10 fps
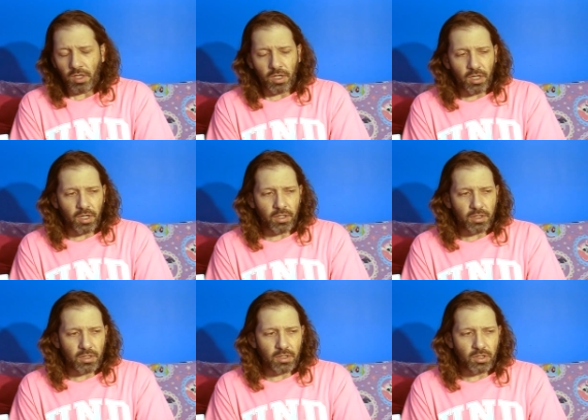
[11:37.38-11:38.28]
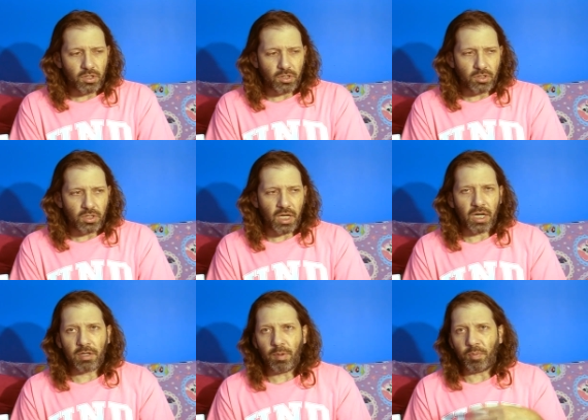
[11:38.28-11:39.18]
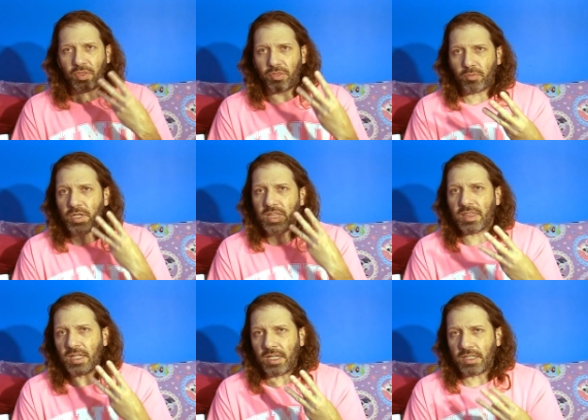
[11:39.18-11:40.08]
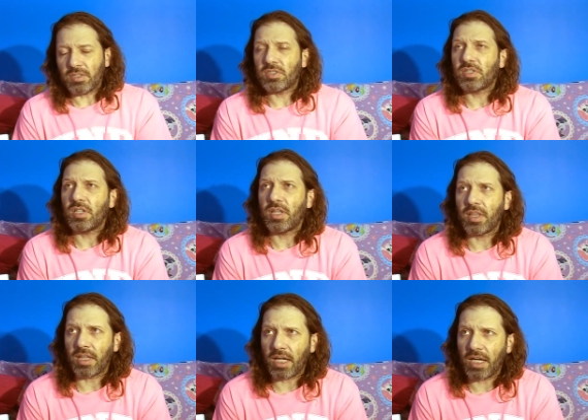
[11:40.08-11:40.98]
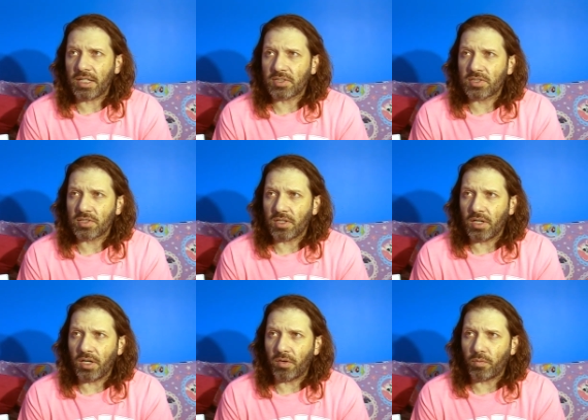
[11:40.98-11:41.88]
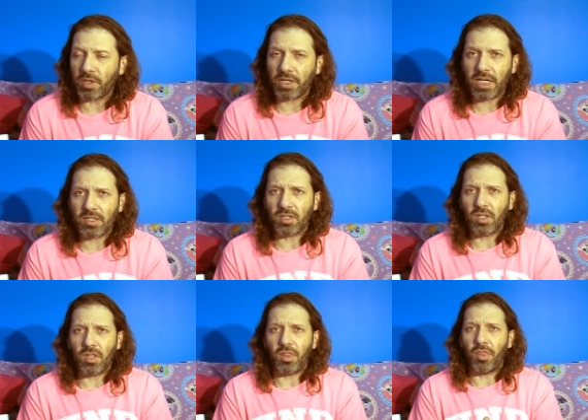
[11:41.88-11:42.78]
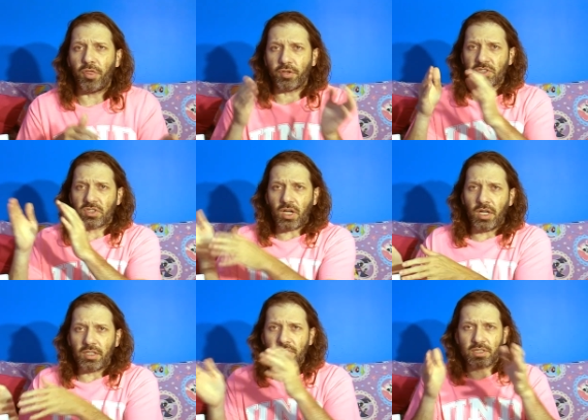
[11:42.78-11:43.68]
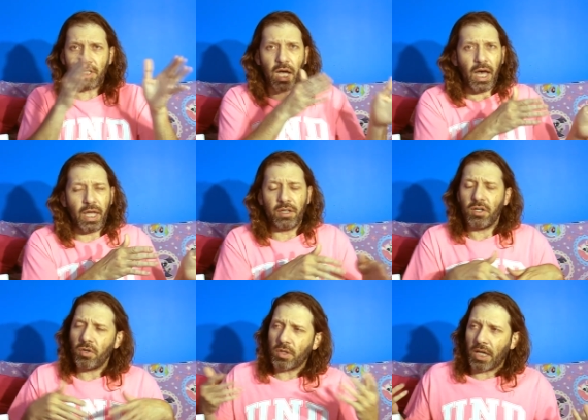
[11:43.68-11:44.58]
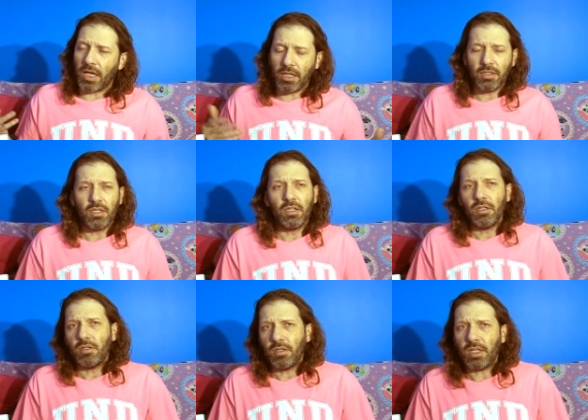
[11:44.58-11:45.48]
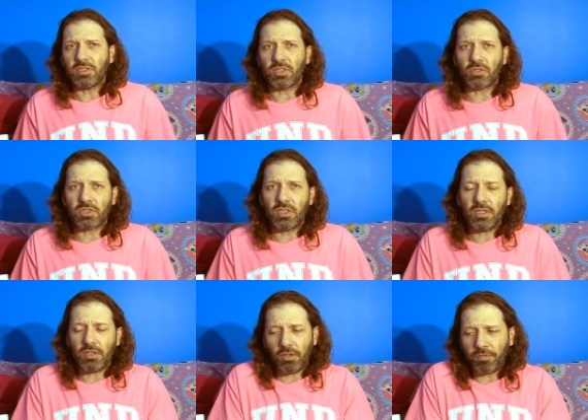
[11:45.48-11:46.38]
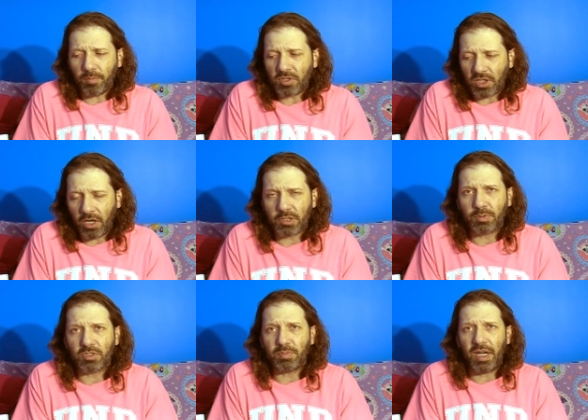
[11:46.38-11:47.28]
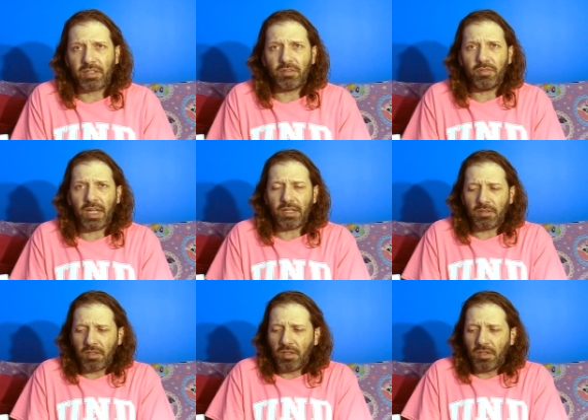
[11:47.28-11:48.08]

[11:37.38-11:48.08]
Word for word: uh, you got to come up with three things that uh, relate the Son to God. Okay, that's interesting. You know, from a child's perspective, that